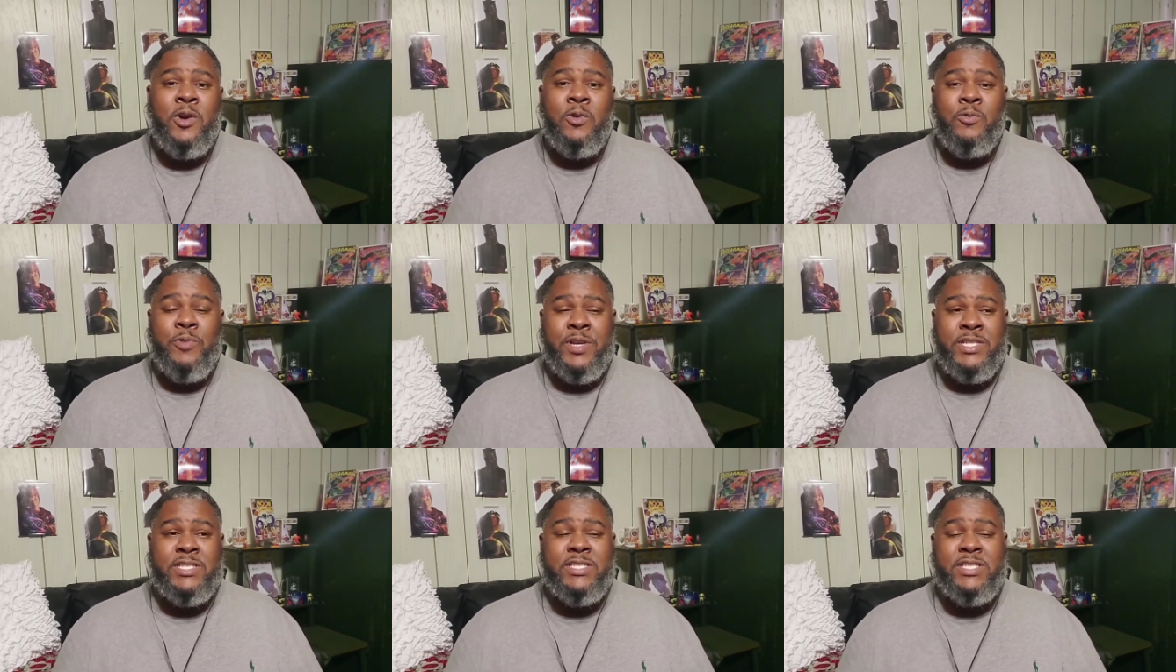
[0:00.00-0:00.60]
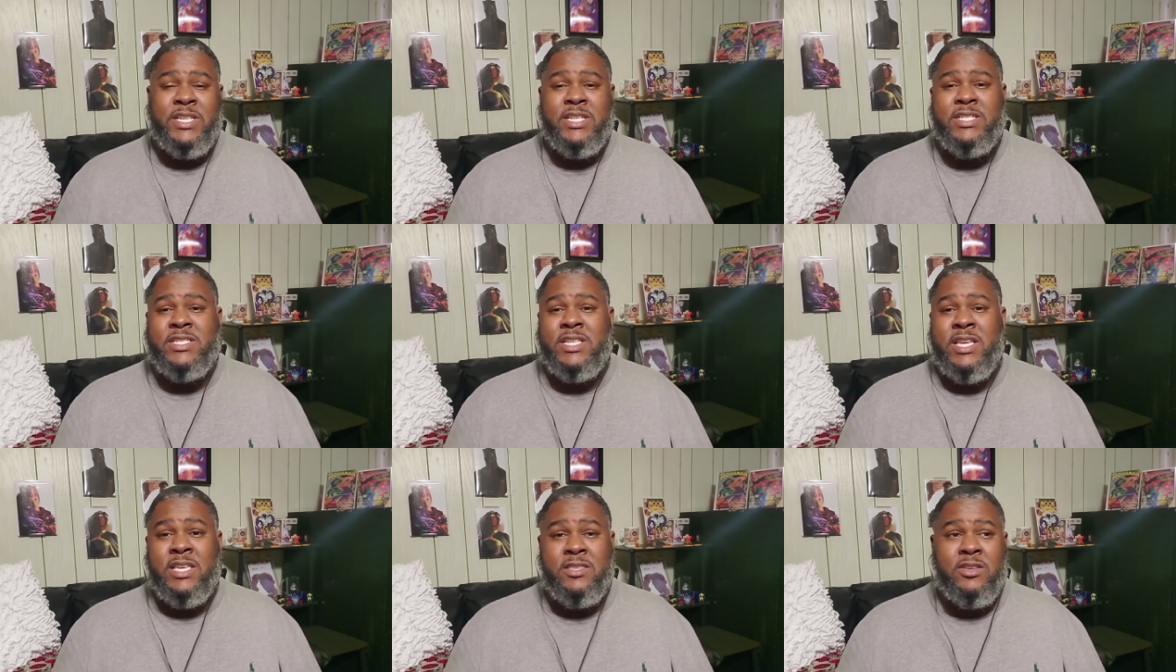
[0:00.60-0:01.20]
which
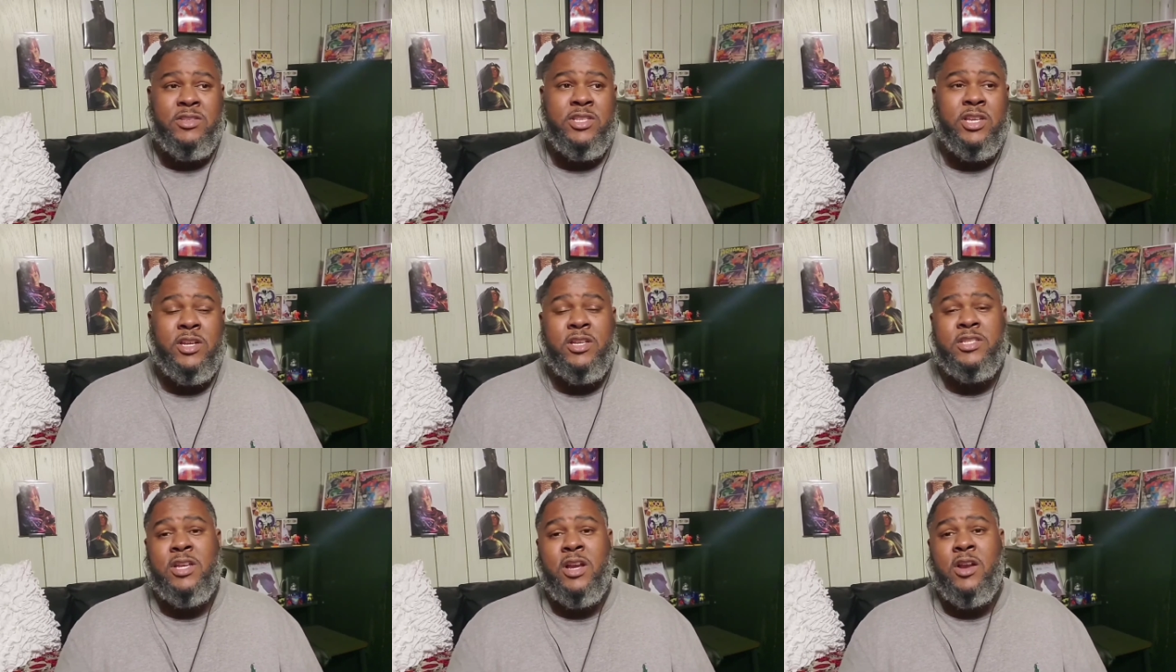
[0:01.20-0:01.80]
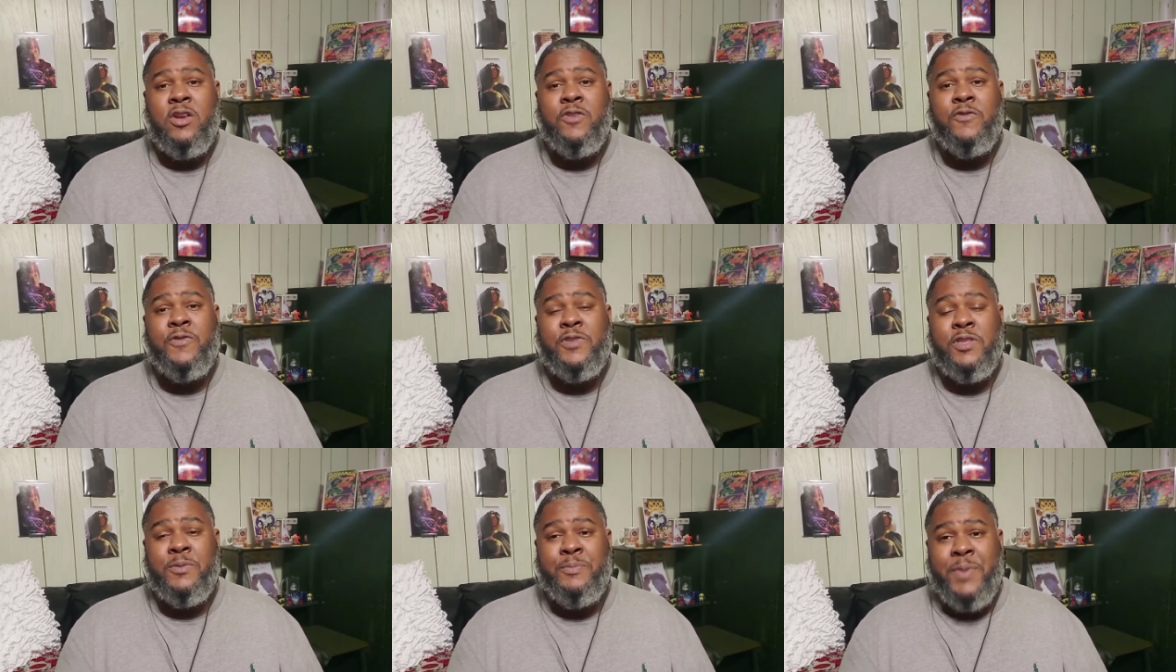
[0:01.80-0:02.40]
just either took a turn
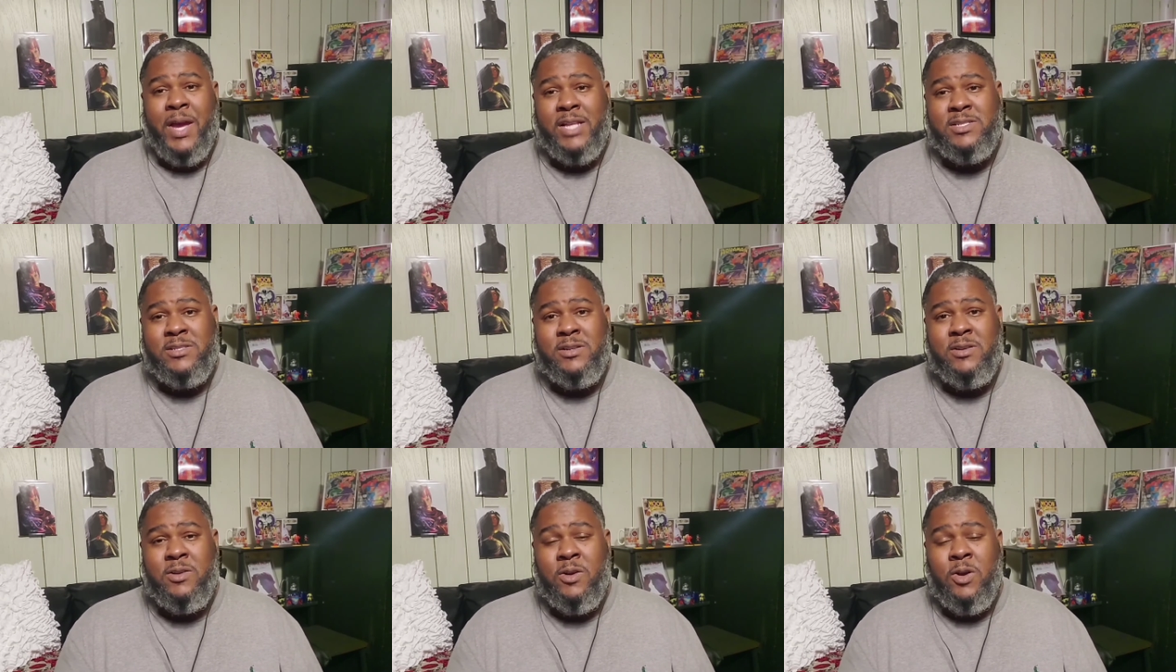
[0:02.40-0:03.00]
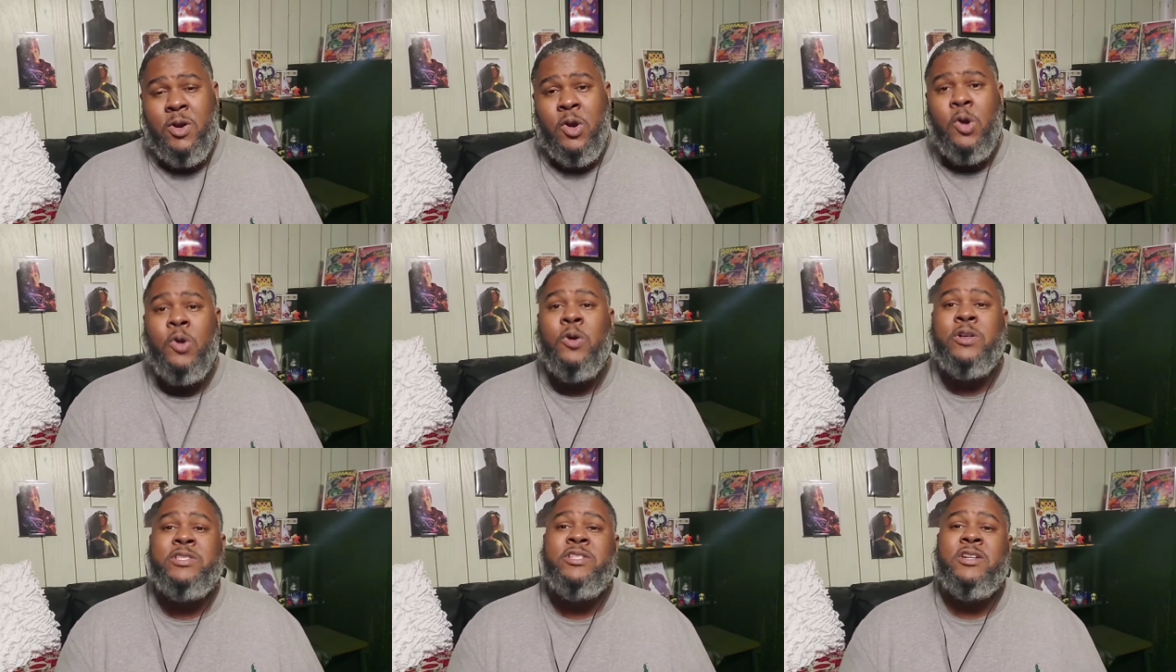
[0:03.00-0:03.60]
for the better
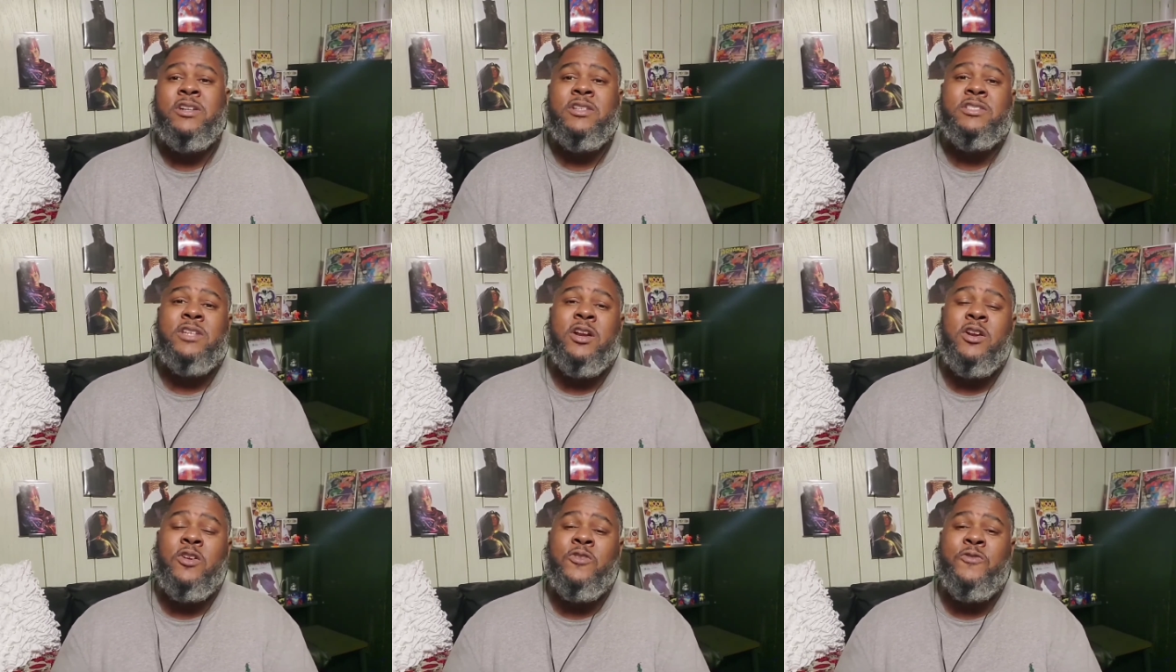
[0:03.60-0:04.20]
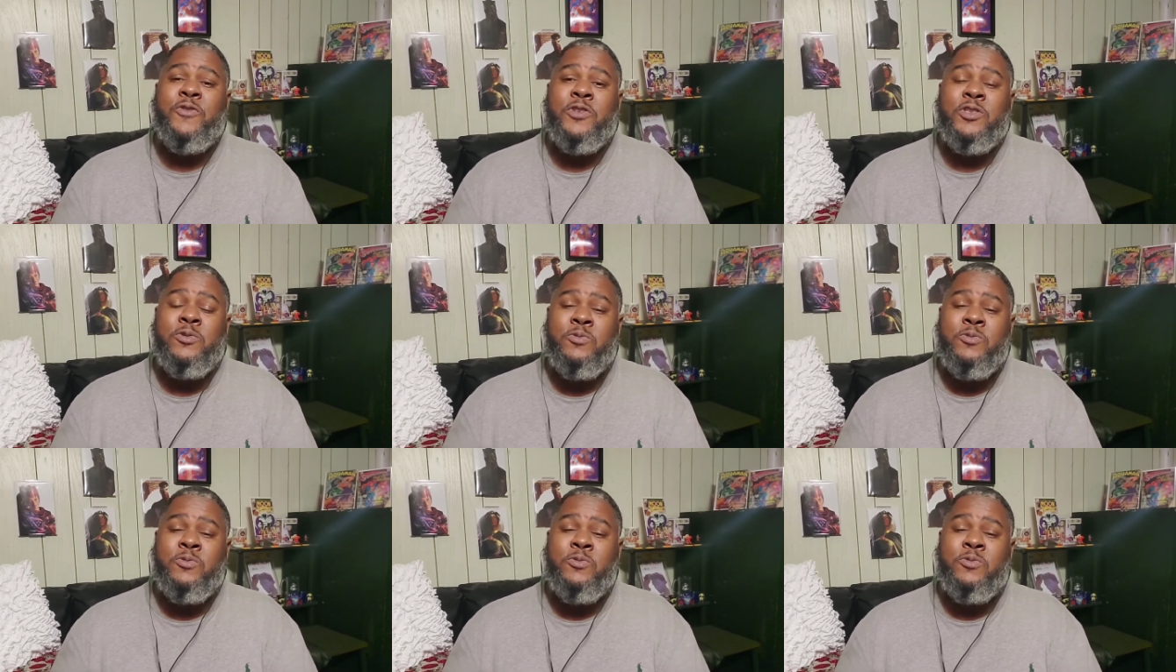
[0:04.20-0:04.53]
or took a turn for the